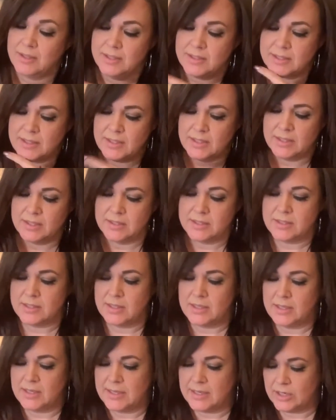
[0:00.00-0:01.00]
This is
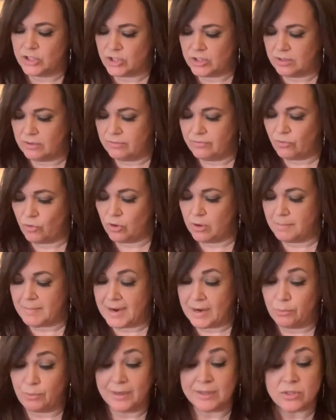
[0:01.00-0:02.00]
the kitchen for
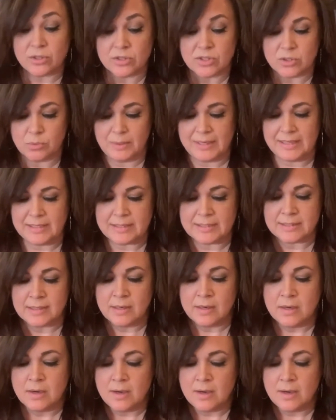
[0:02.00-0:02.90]
my rental suites